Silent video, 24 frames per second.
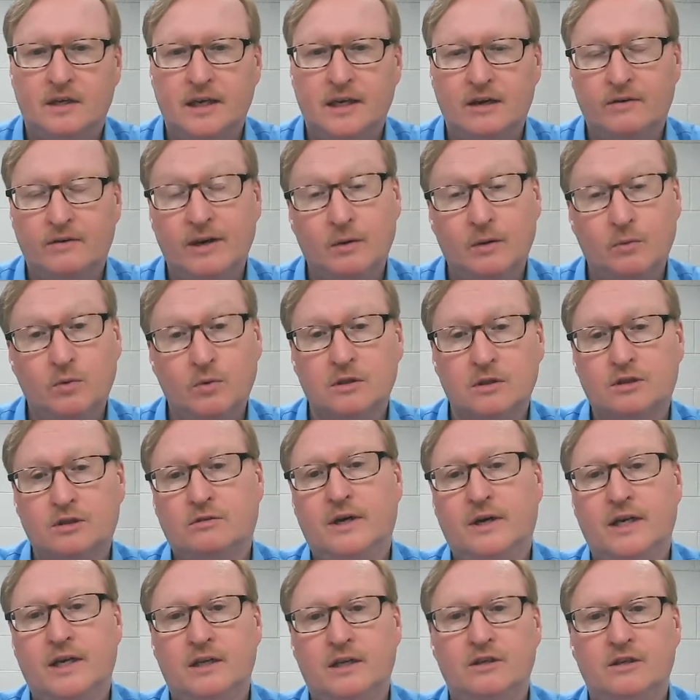Now, I will
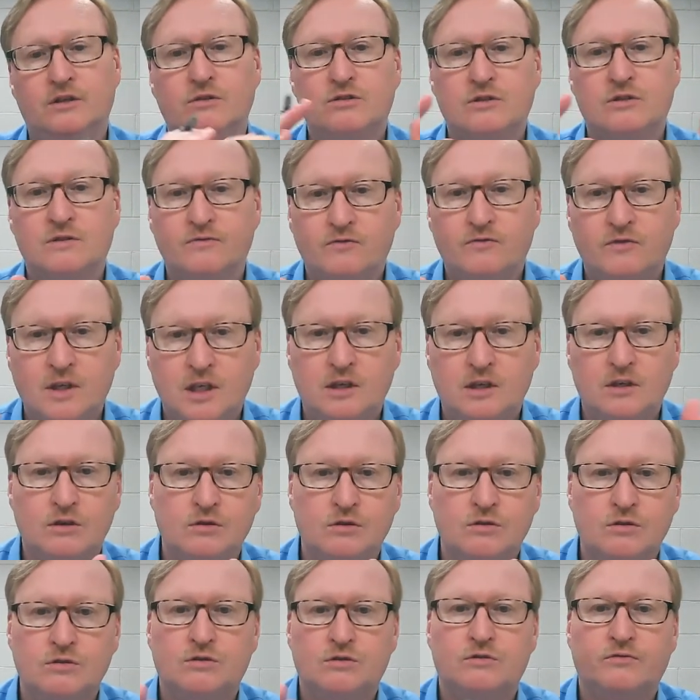try to do some
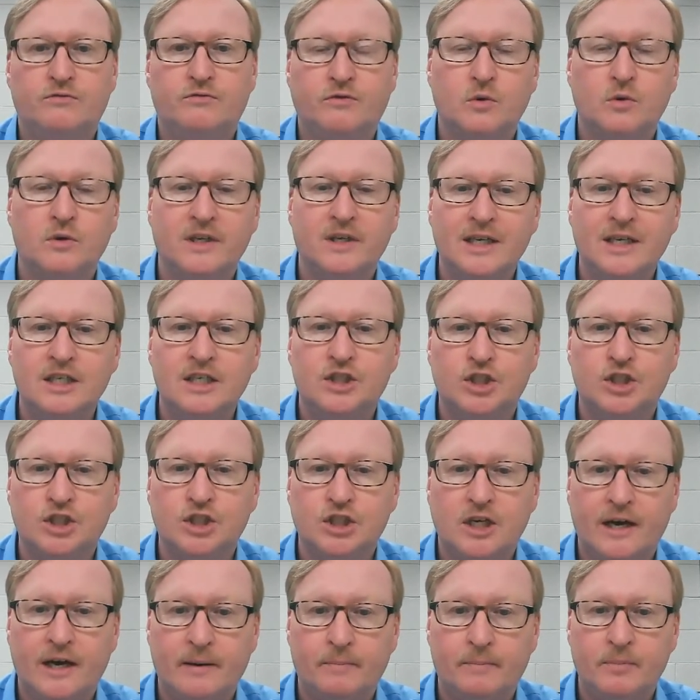videos for each
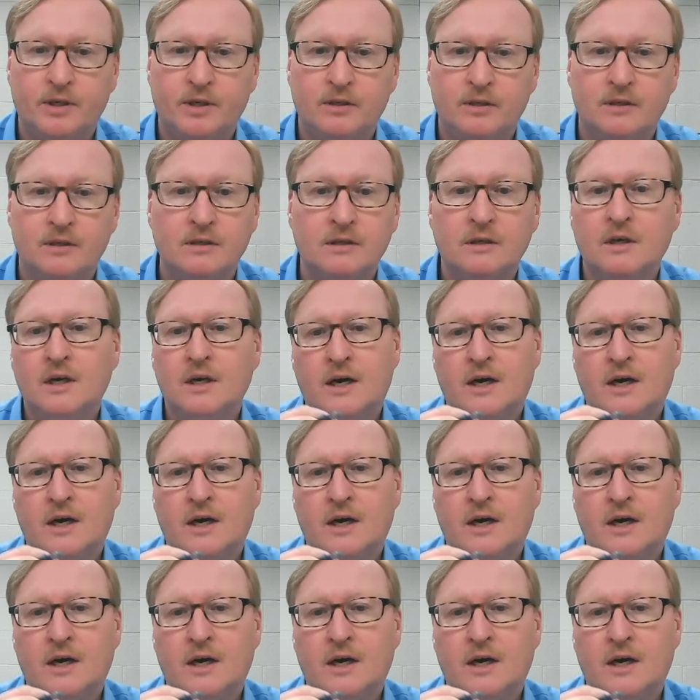chapter.